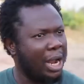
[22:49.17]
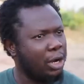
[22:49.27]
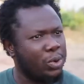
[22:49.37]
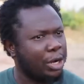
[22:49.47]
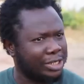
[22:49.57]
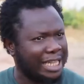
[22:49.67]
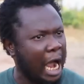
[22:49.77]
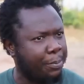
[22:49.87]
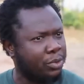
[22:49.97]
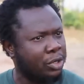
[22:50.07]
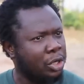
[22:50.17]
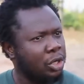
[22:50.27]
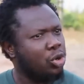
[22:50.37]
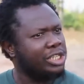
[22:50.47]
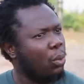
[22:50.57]
Where does that
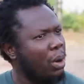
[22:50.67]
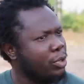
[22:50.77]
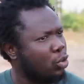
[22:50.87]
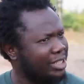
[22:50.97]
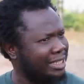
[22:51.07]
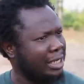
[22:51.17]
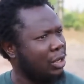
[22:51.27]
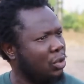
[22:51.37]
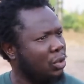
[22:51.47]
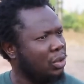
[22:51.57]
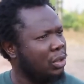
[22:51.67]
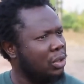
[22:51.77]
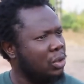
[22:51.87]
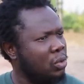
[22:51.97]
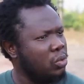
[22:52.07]
happen? Does he want me to
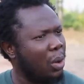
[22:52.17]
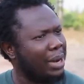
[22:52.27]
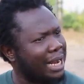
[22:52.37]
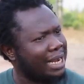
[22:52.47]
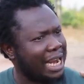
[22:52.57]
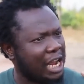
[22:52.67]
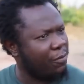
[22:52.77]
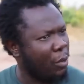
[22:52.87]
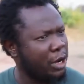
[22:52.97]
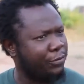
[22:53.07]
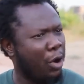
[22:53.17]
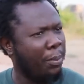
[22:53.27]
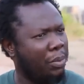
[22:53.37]
steal? Where will I get that kind of